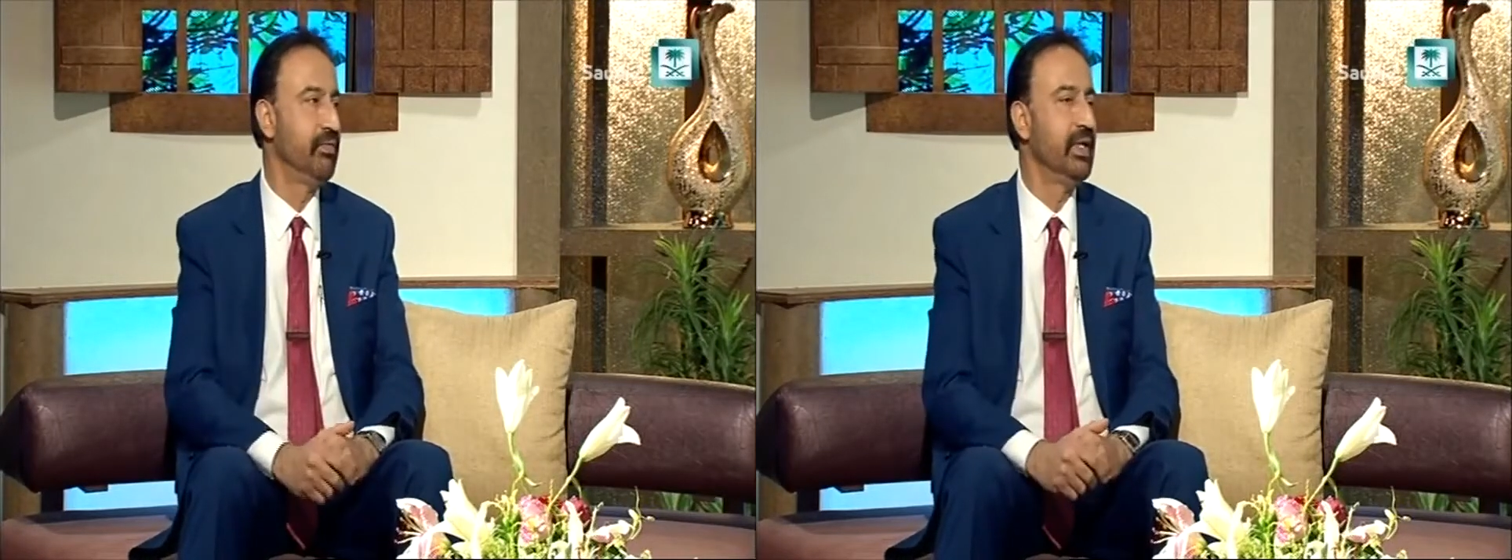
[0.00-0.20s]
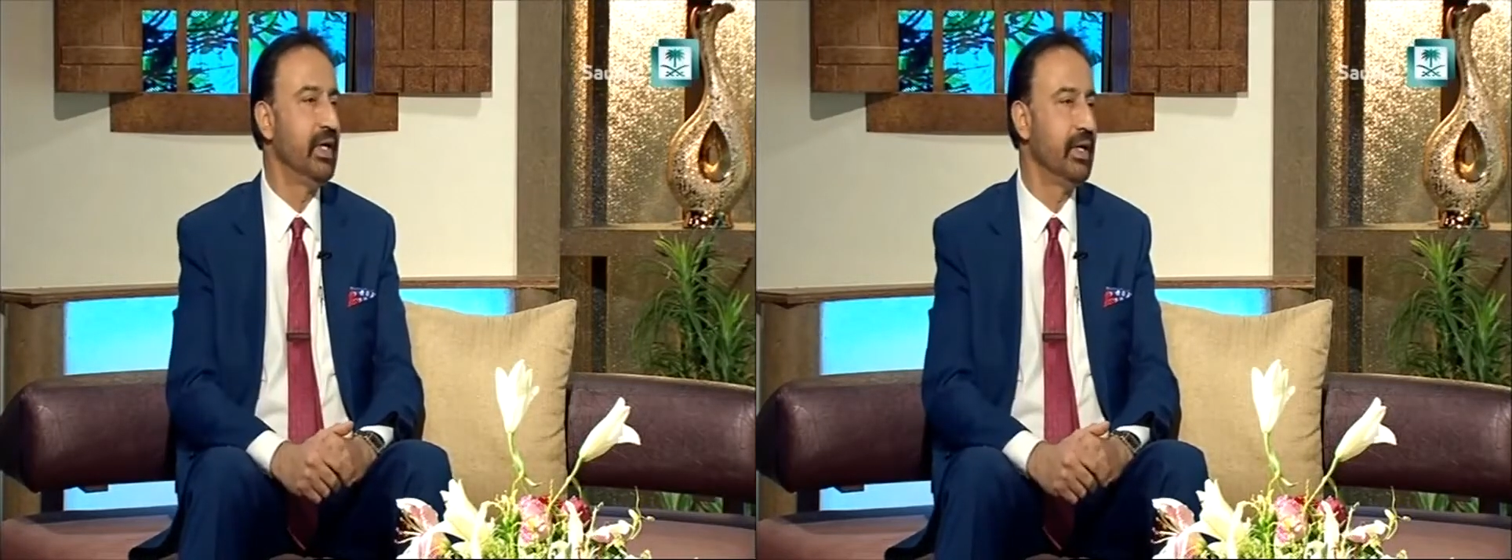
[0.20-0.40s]

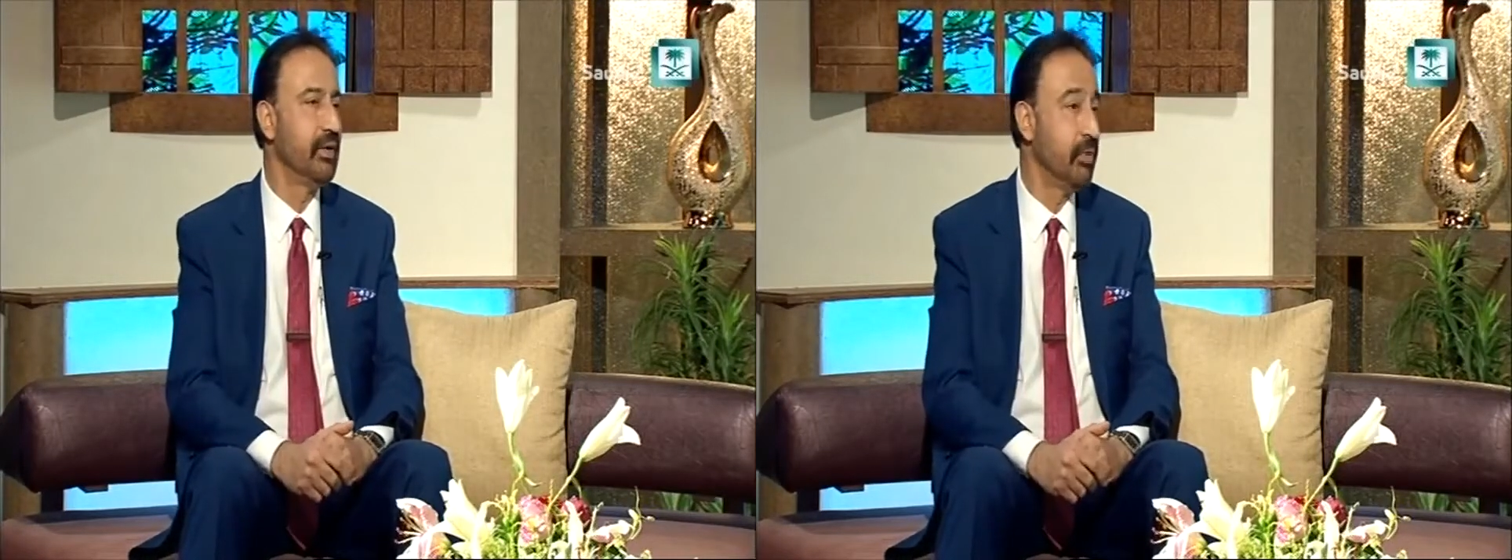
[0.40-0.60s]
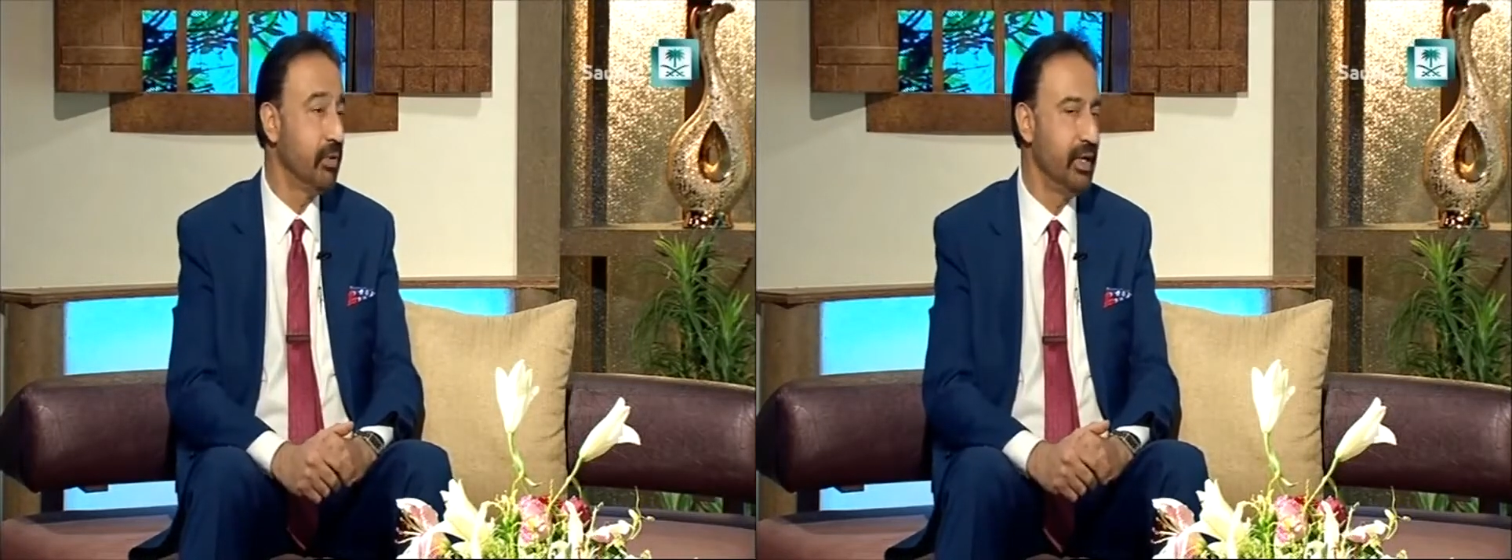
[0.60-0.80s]
the
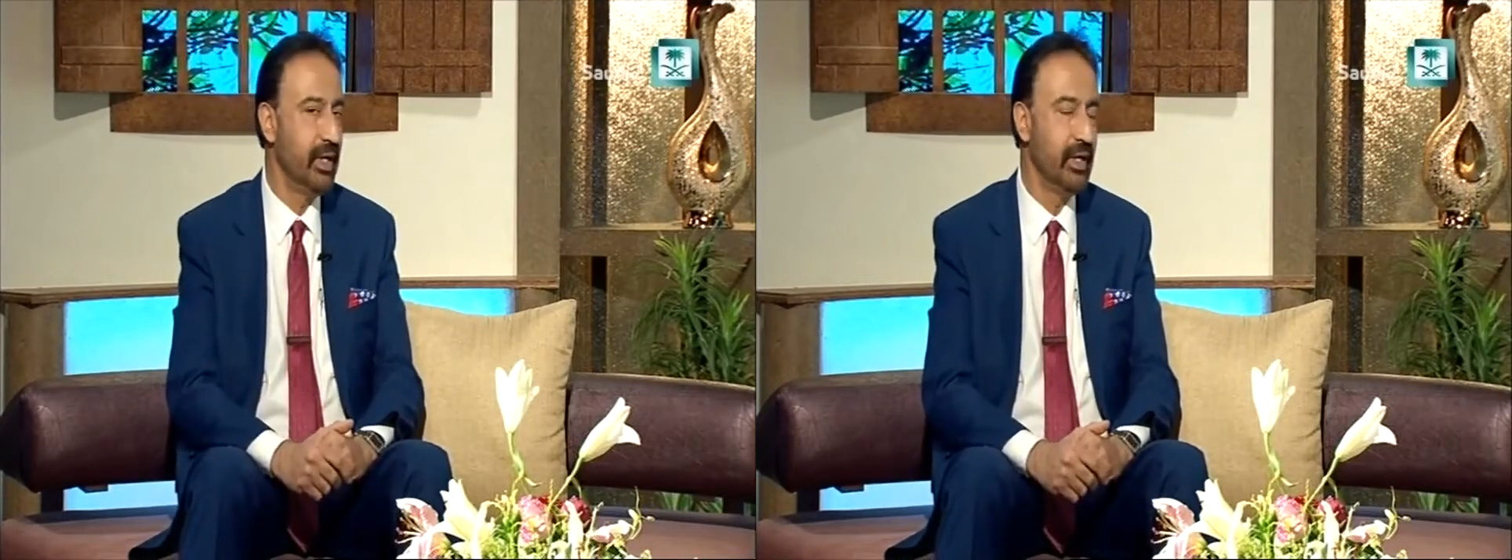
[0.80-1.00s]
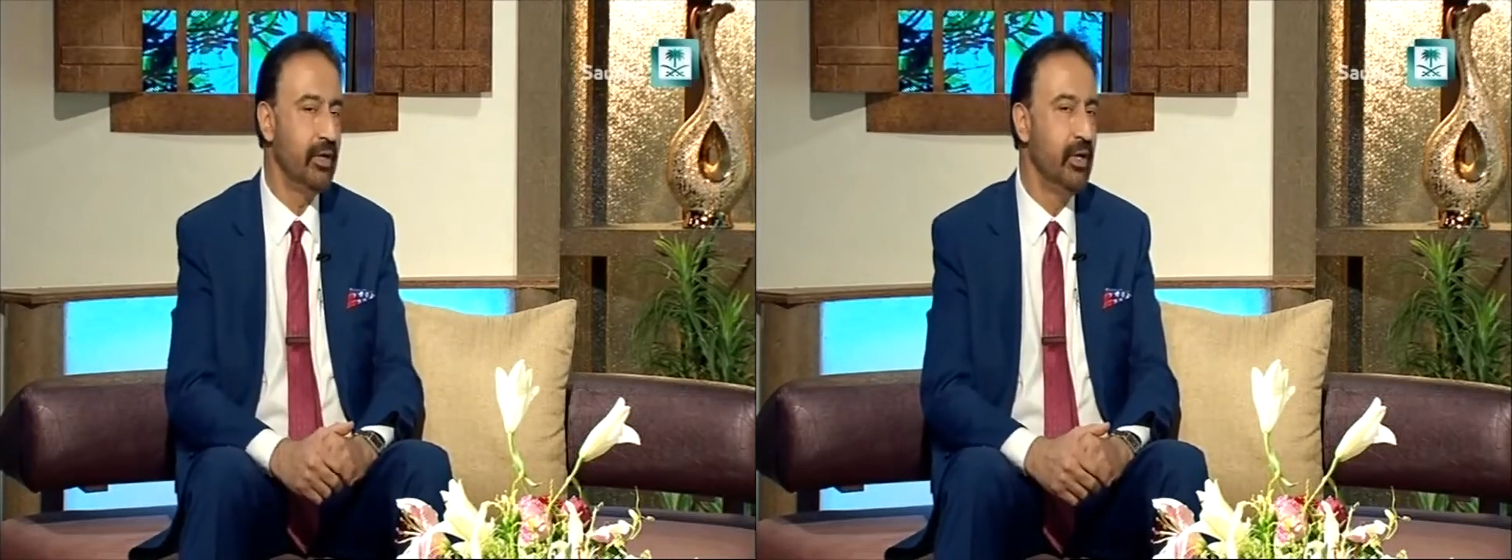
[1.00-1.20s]

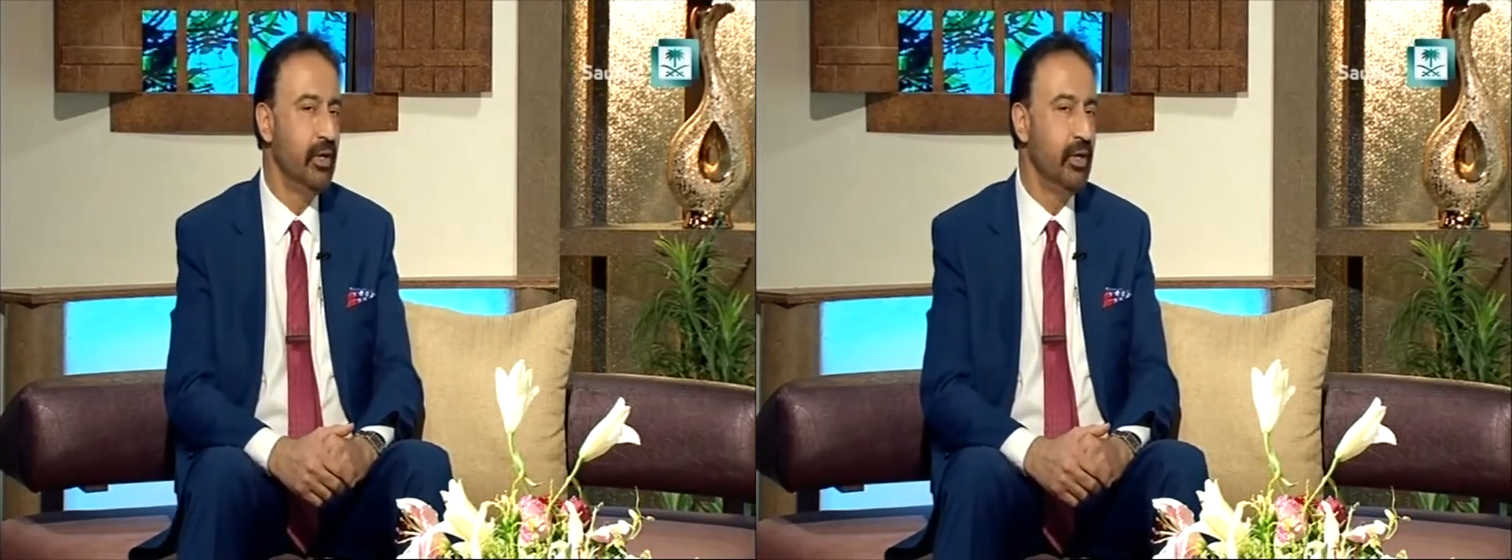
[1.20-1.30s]
cornea